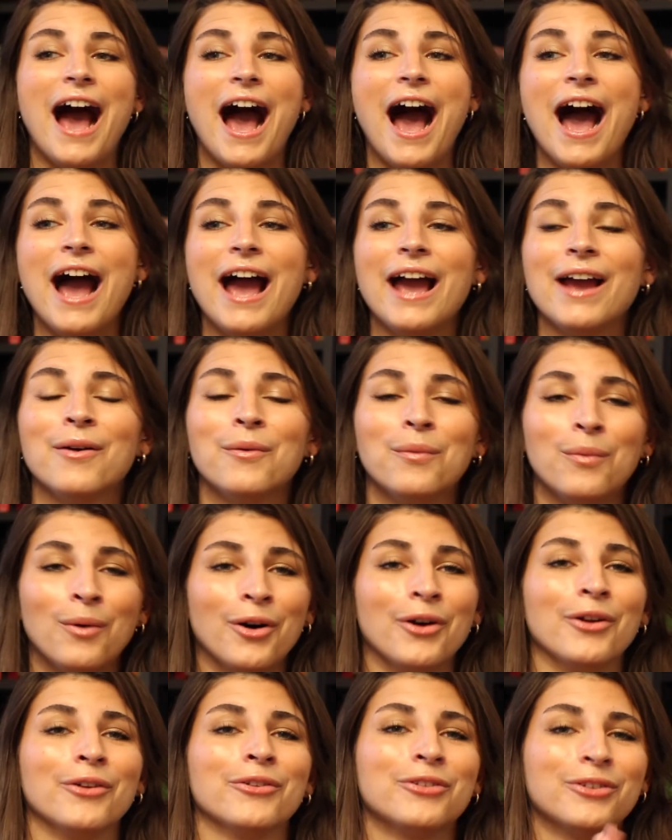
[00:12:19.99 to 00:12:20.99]
I
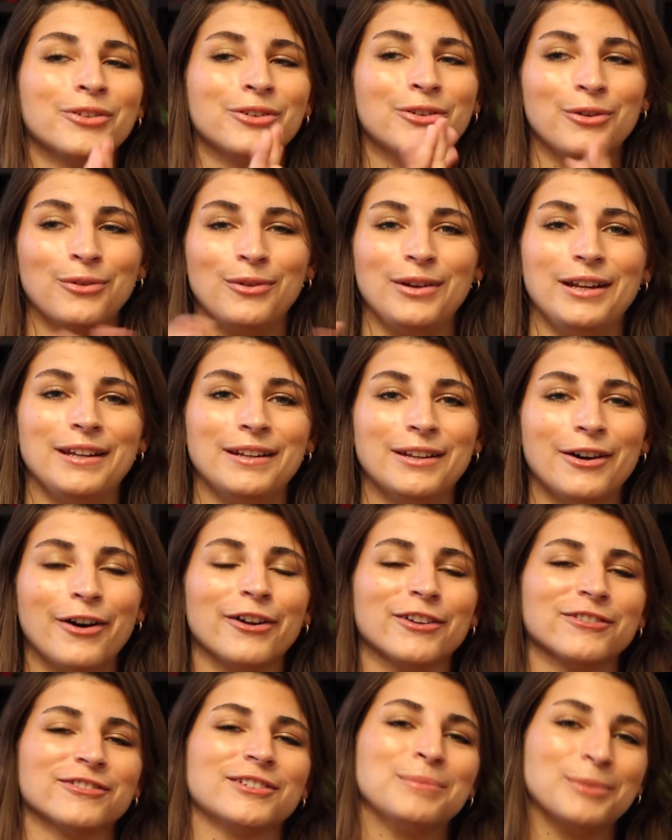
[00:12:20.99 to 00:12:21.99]
want to read
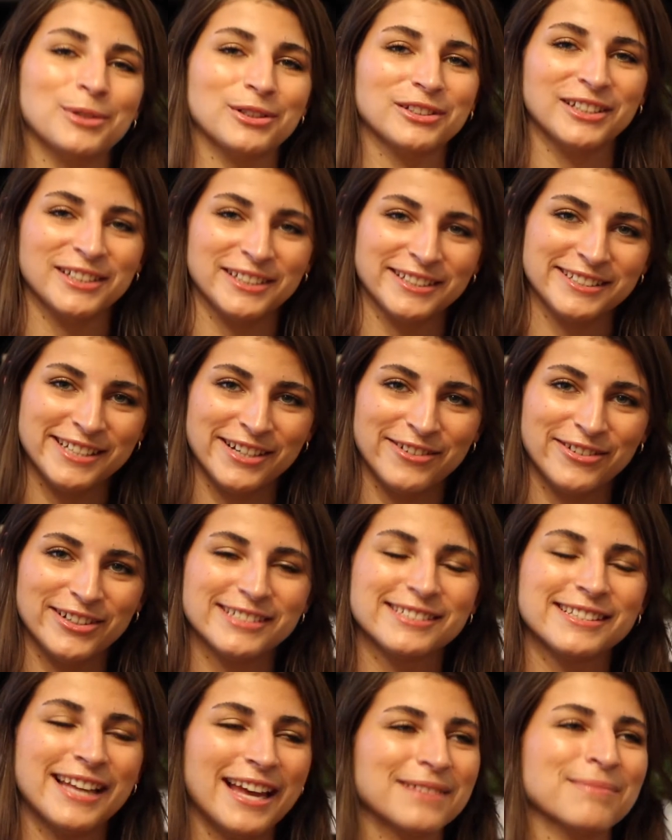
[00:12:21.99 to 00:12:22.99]
all of the books in this
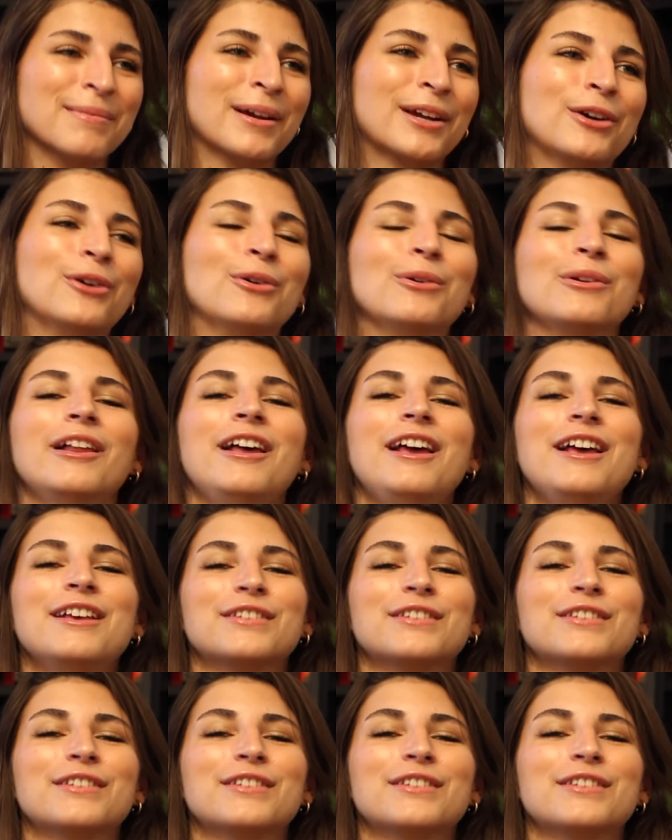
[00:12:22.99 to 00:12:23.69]
series. That's my goal.